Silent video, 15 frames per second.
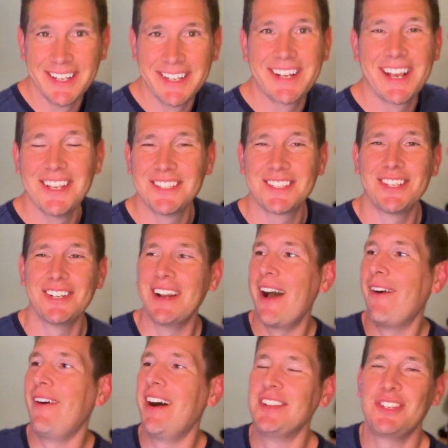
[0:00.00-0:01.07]
because they're
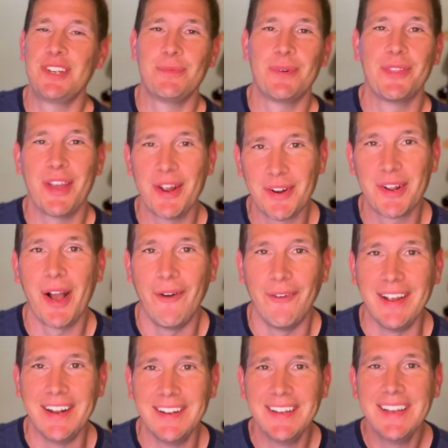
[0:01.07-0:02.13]
not watching where they're
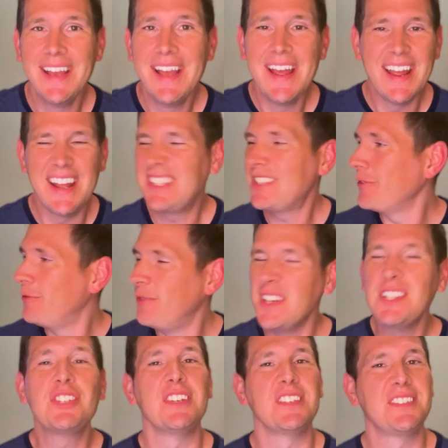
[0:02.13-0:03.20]
going. It's a
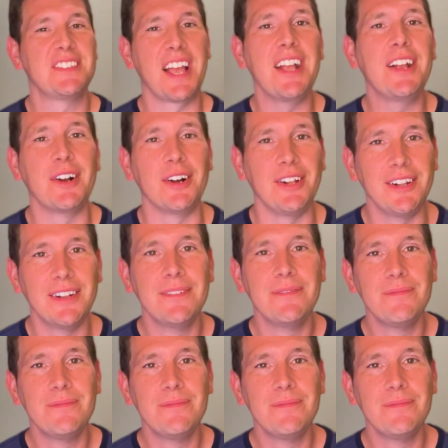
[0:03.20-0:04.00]
vicious cycle.